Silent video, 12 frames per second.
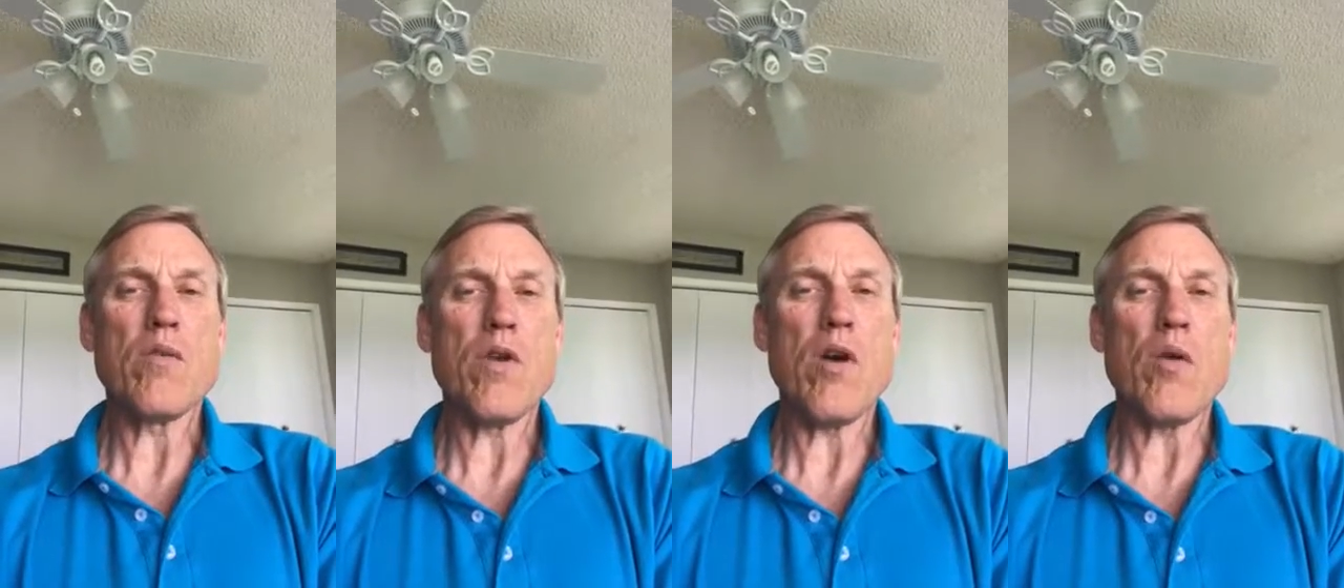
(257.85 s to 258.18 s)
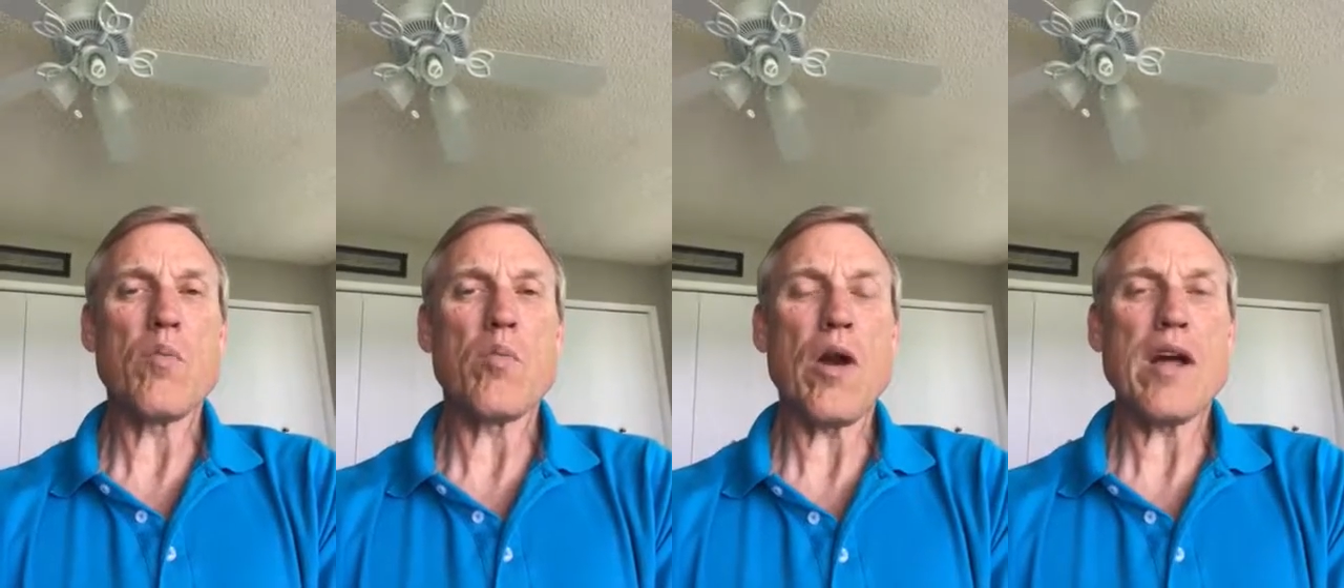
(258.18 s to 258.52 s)

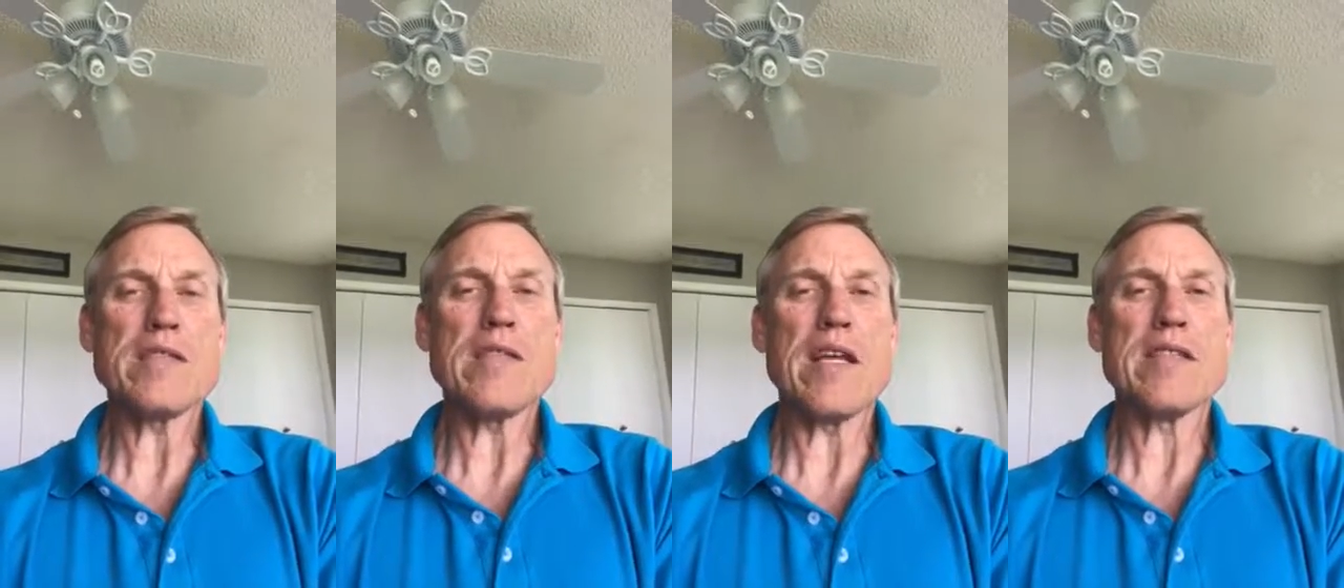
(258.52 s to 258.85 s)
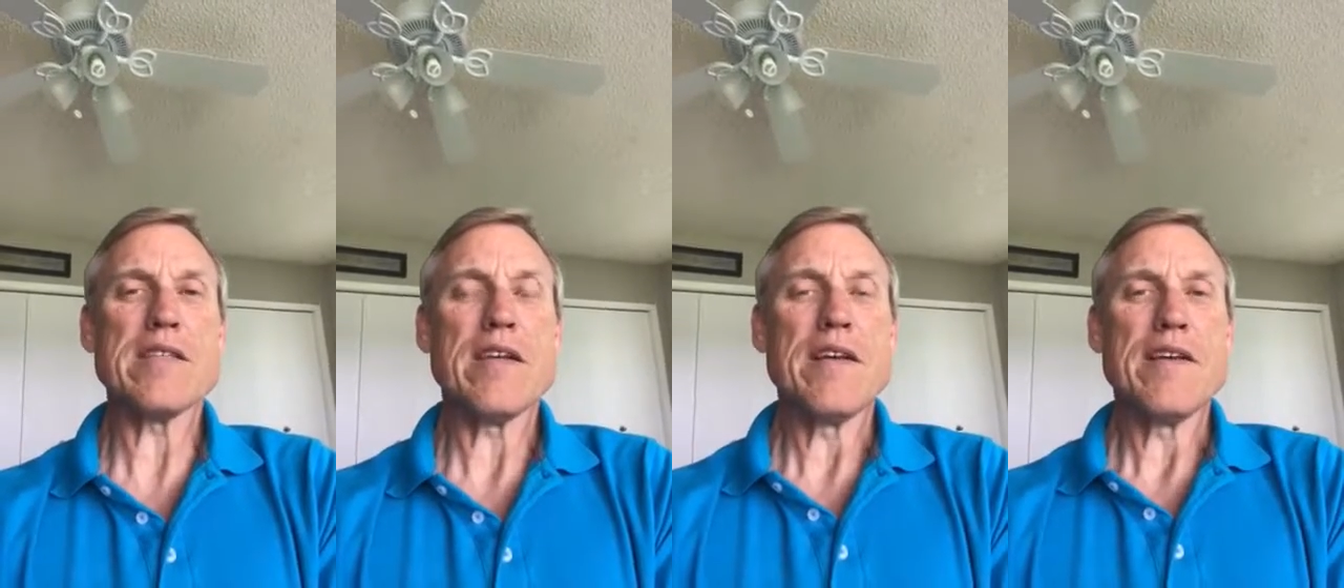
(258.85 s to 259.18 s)
grow,
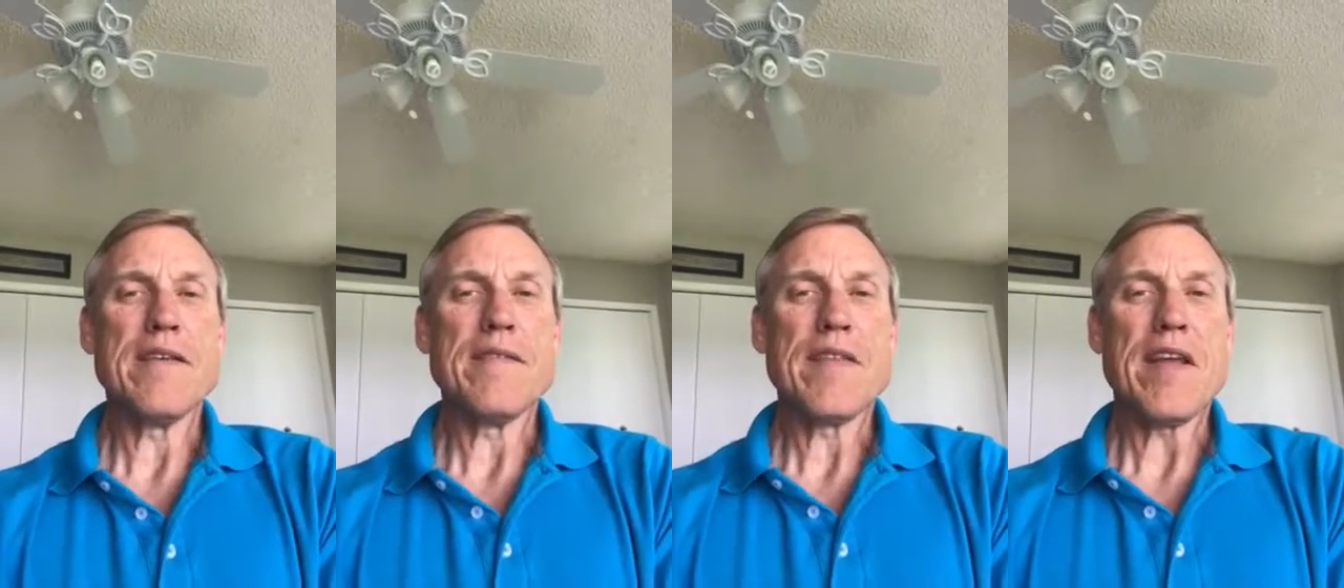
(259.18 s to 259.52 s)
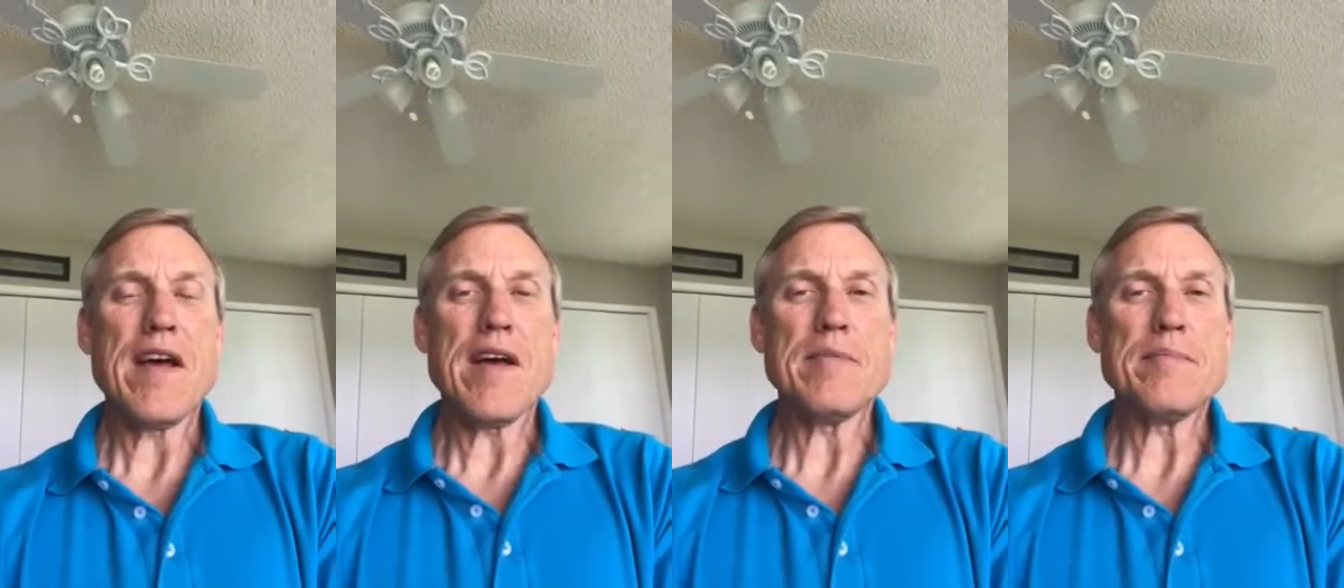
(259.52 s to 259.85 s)
process.
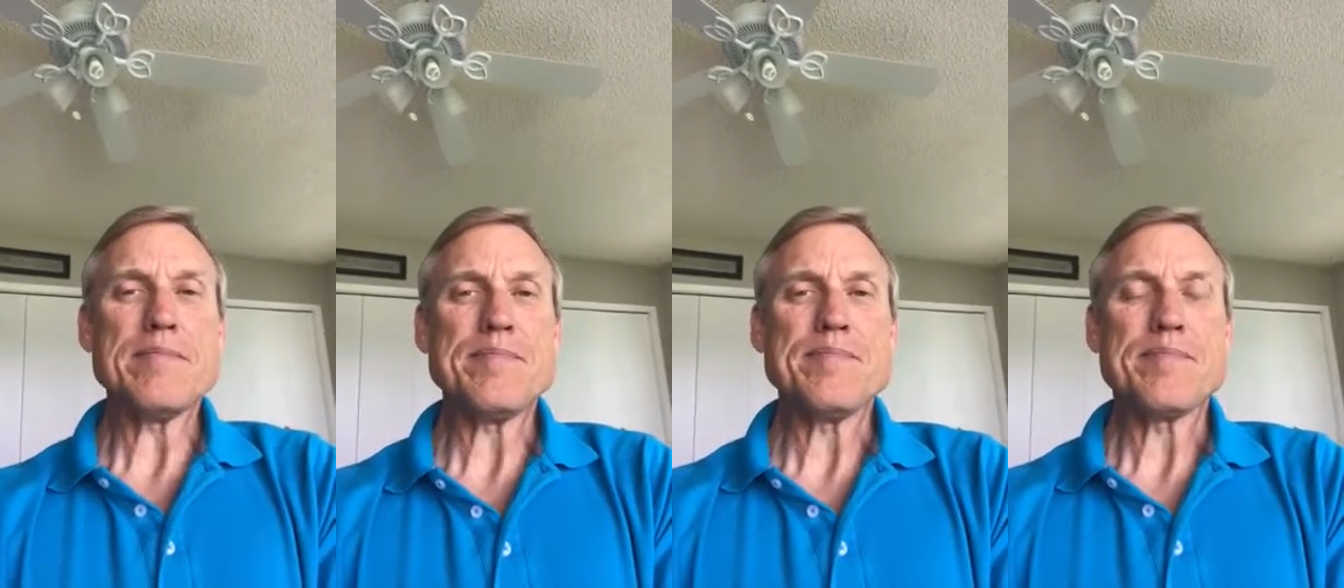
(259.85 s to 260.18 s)
I